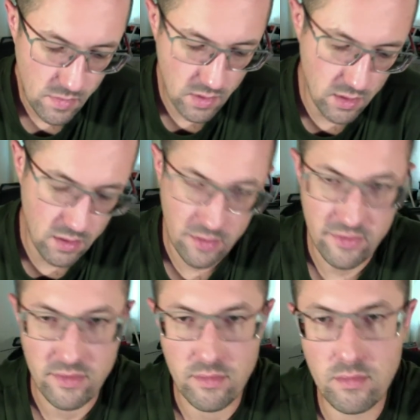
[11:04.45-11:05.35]

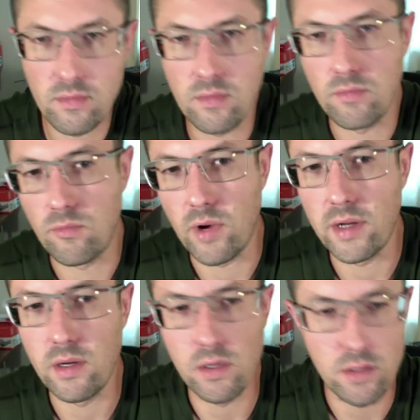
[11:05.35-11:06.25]
Is
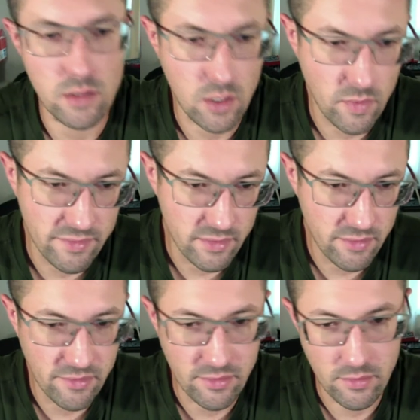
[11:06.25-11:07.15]
Riton equivalent
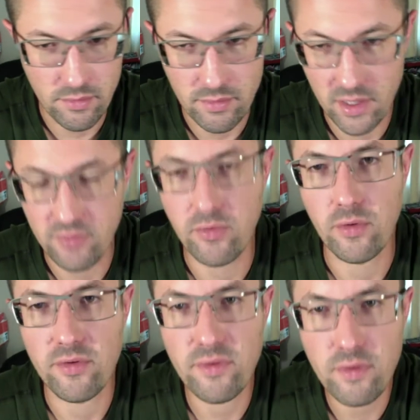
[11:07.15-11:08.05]
to Night
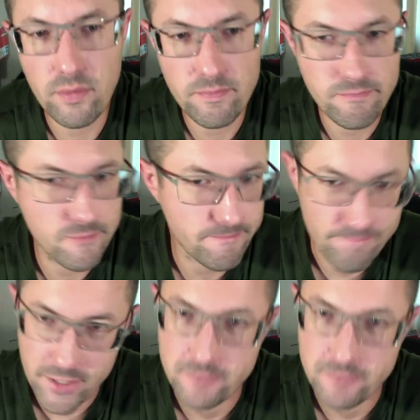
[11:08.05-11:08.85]
Force? No.